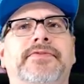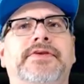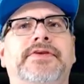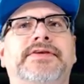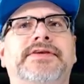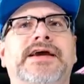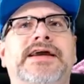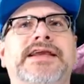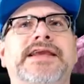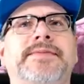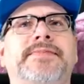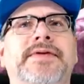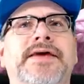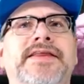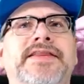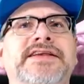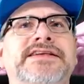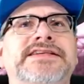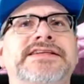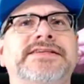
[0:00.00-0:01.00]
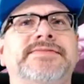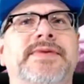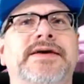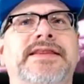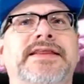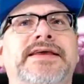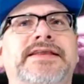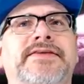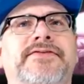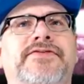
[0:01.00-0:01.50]
Just gotta keep playing. This has
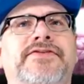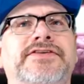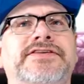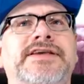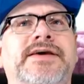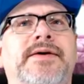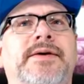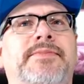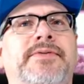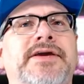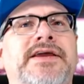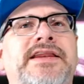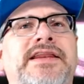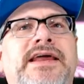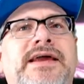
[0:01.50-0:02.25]
been like the first time I played